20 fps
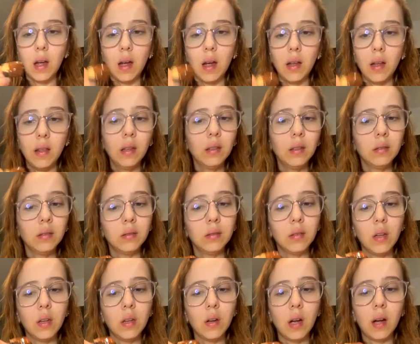and there
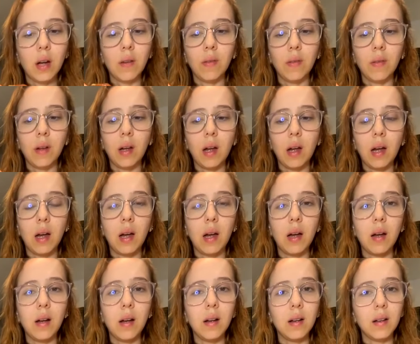you have
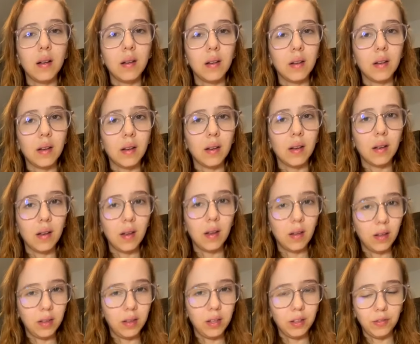a
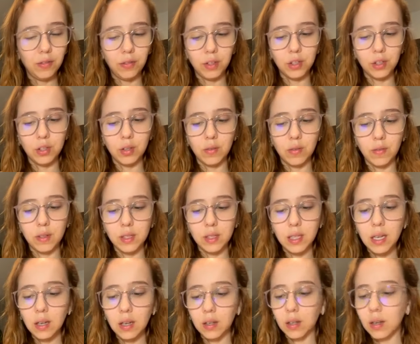healthier version of a
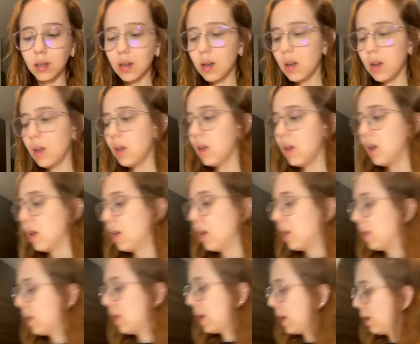sneaker.
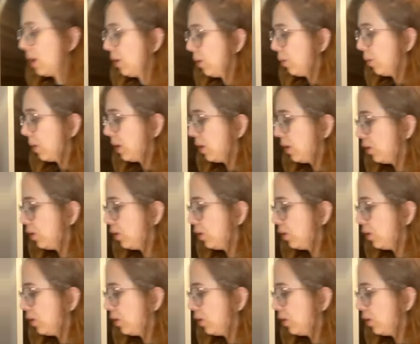Then what you